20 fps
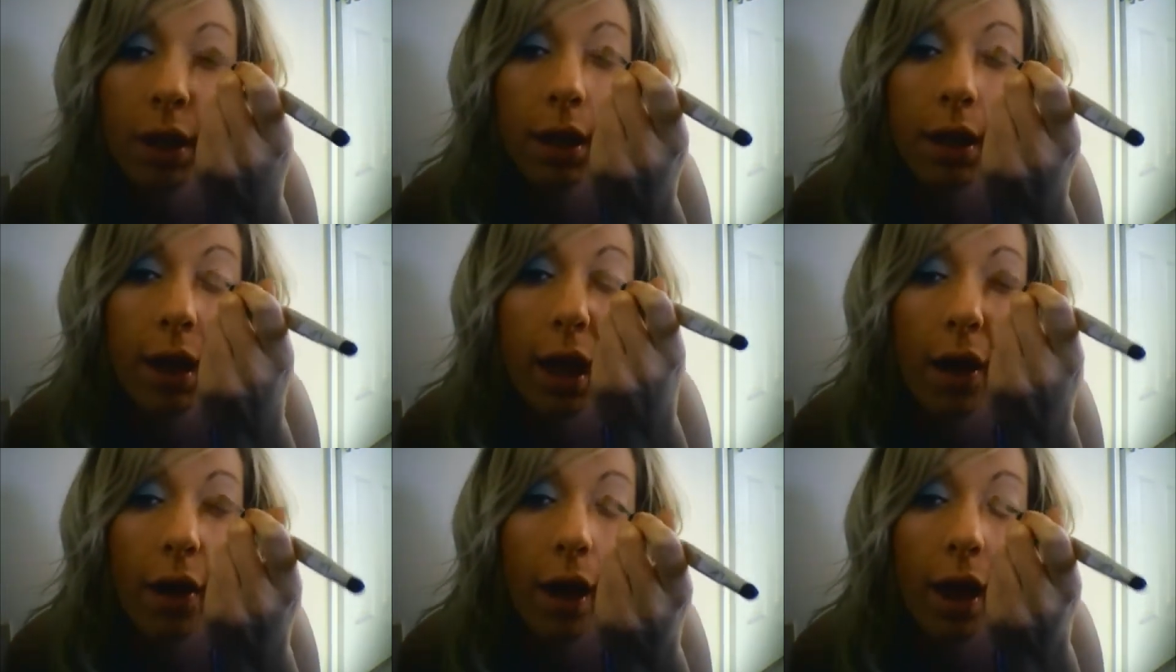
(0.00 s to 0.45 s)

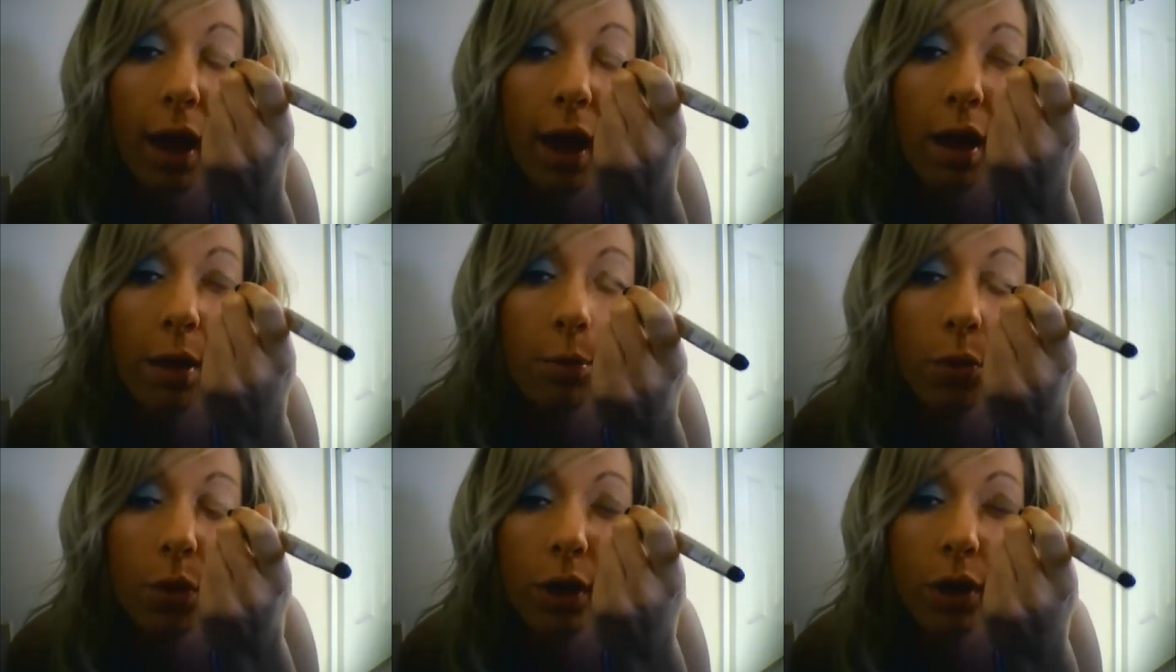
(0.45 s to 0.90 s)
Now, I
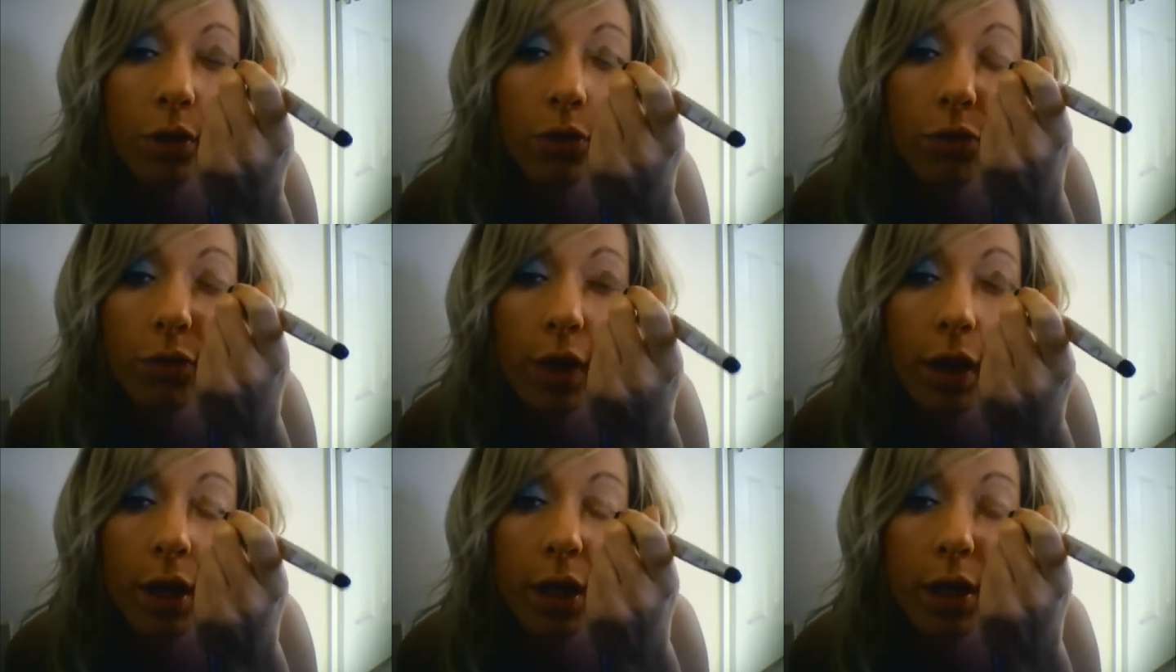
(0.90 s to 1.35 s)
am more
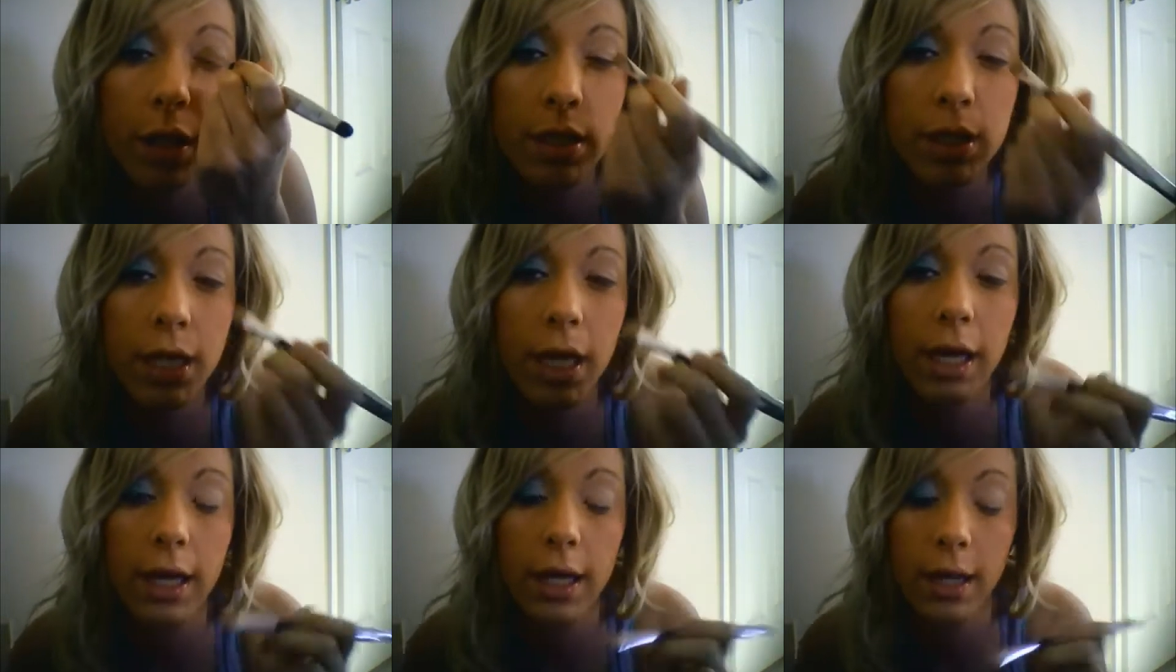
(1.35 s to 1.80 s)
fair
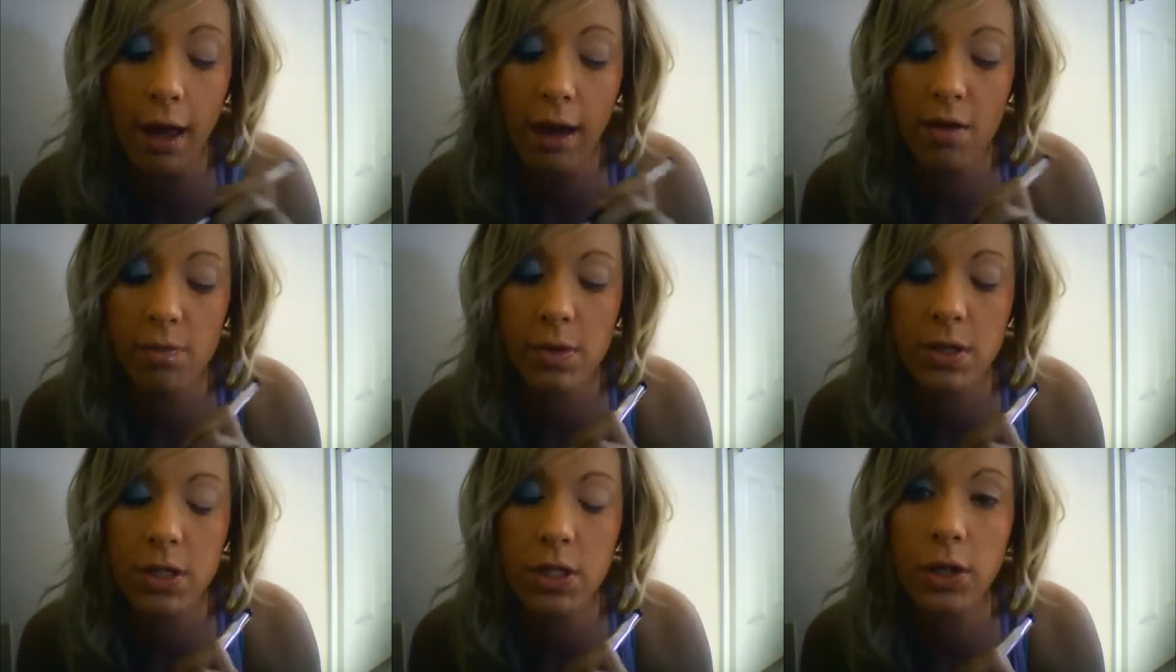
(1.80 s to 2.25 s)
skinned,
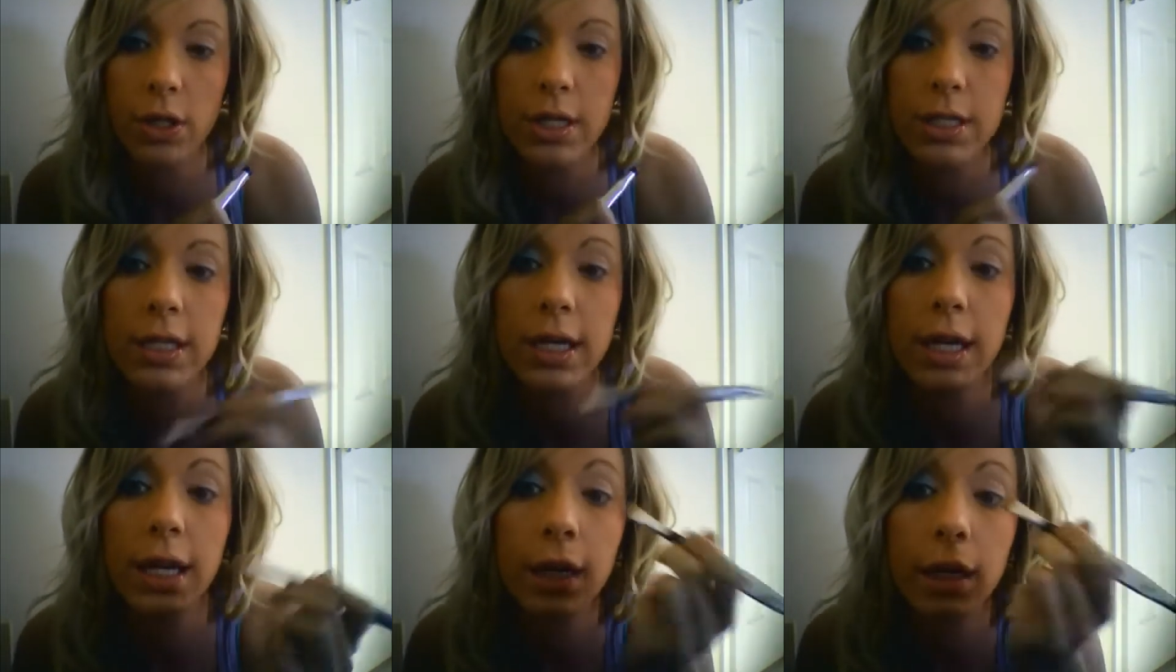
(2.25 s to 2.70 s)
have been starting
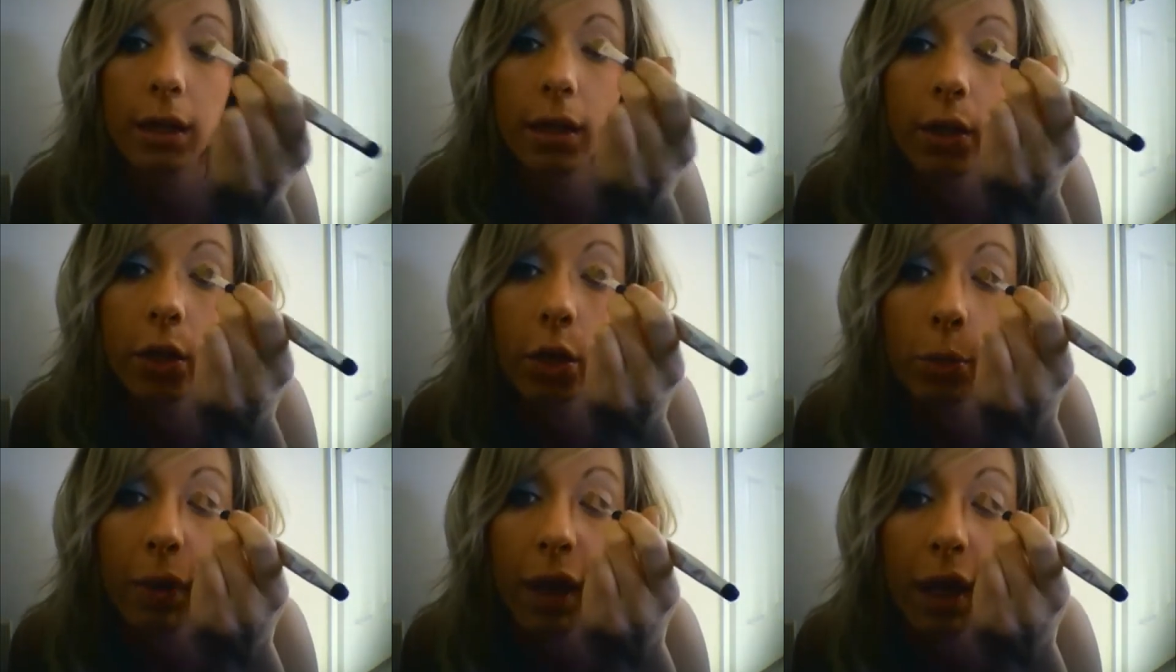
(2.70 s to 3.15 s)
to tan a
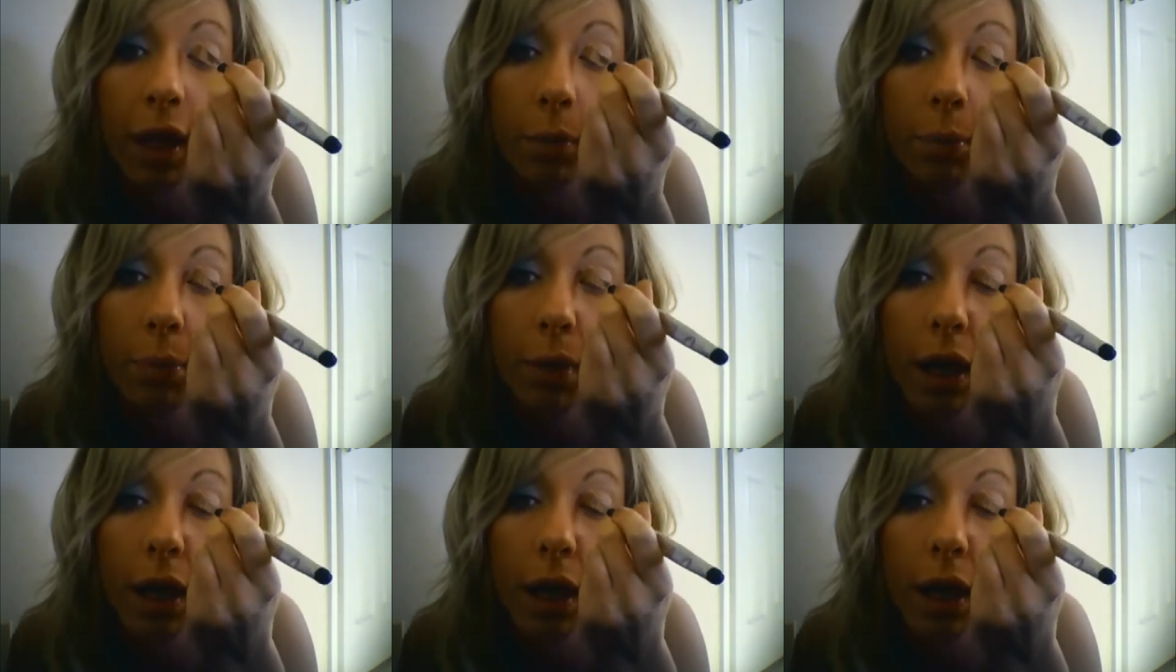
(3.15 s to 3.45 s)
little bit,